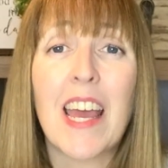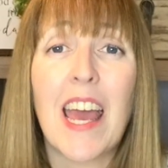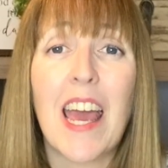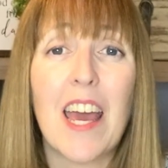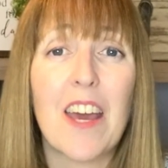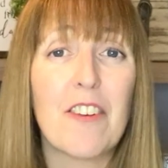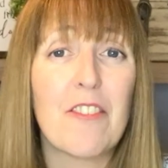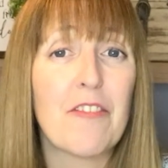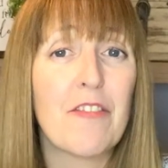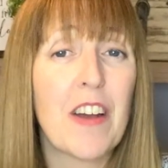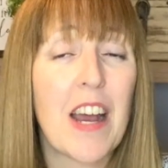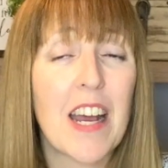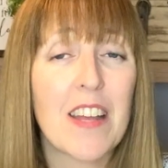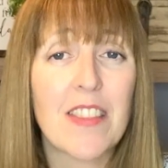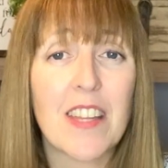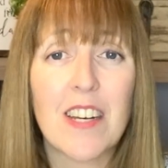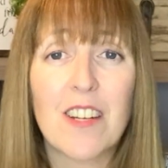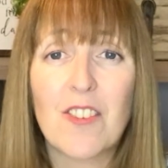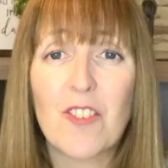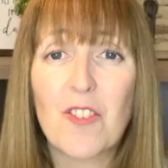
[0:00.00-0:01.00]
And fat
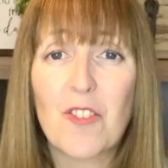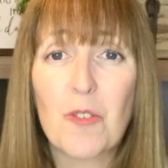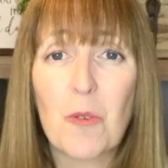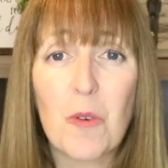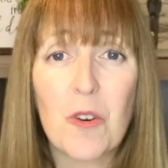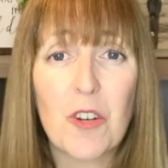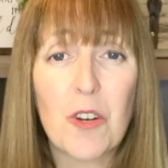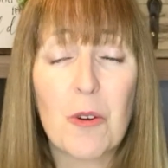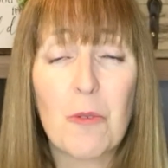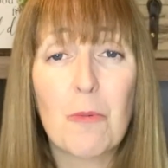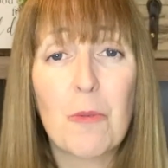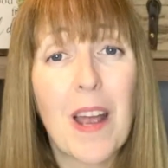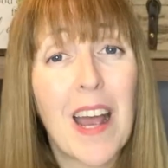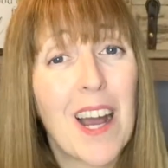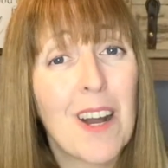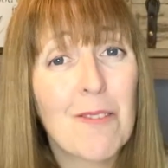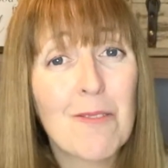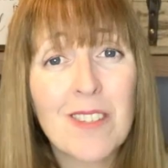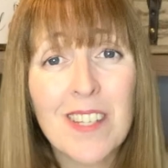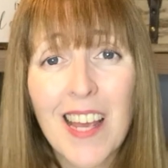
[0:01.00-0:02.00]
that is stored
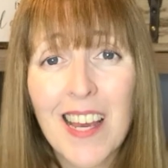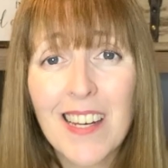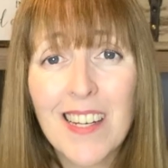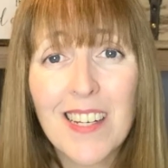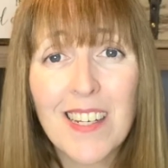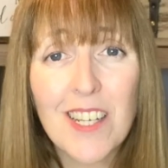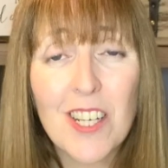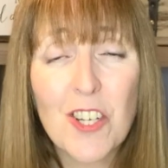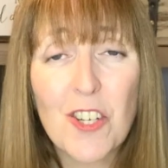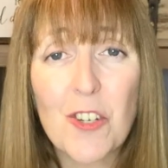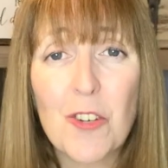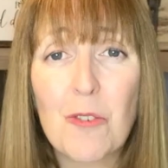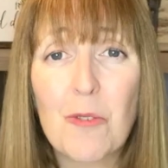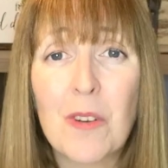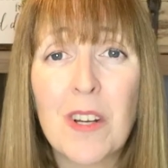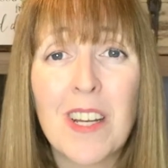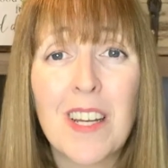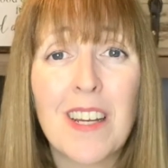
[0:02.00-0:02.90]
around any tissue